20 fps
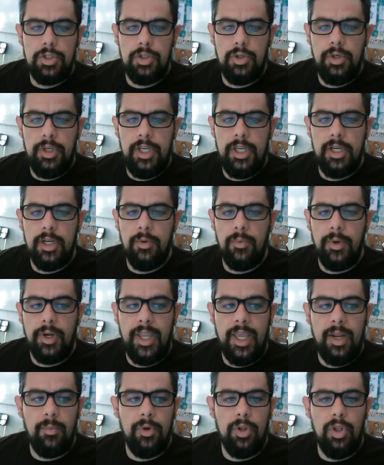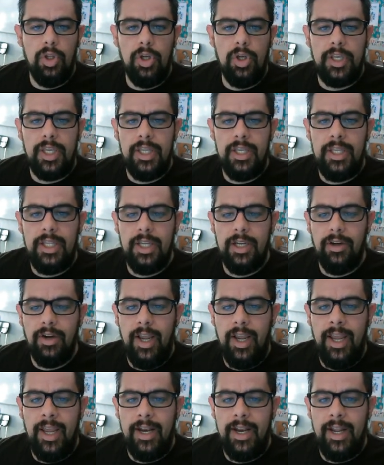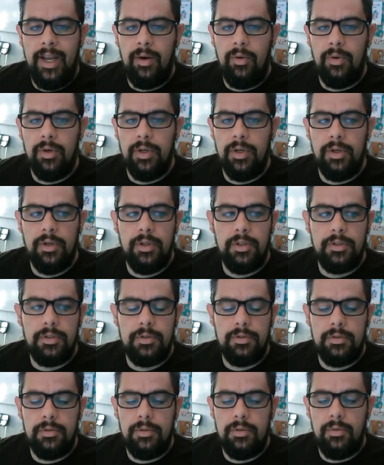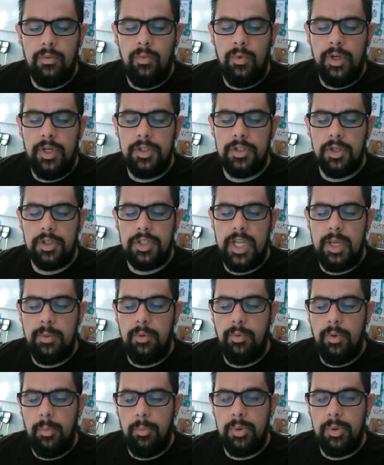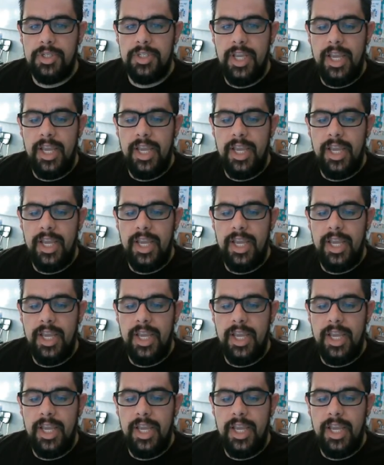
So here, we're, again, we're looking here at our, what is our table